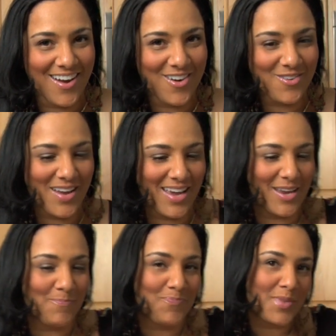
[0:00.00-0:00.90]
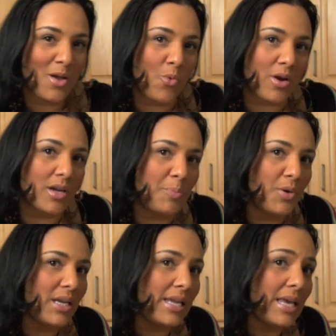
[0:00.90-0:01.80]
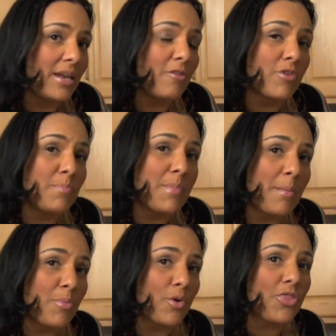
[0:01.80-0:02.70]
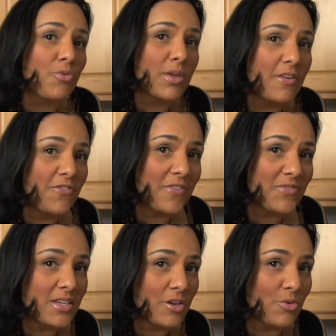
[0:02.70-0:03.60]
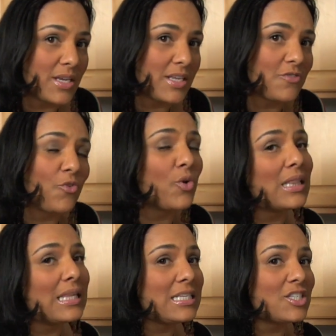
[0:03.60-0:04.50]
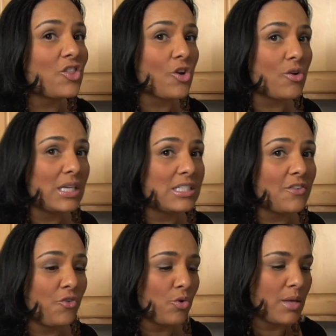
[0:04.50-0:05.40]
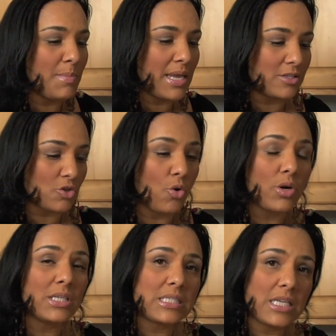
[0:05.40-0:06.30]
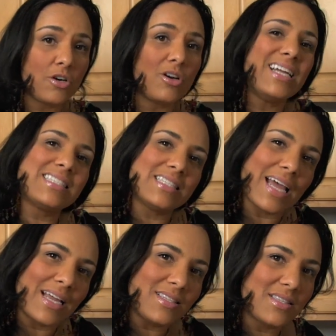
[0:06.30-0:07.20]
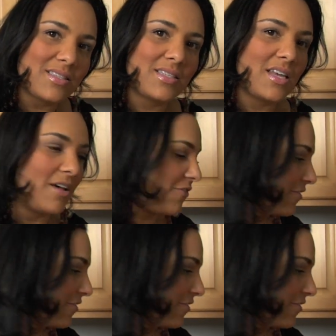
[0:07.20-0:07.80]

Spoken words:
All right, we're gonna put it in, remember, 350 degrees for at least 30 to 40 minutes or until it's nice and stiff.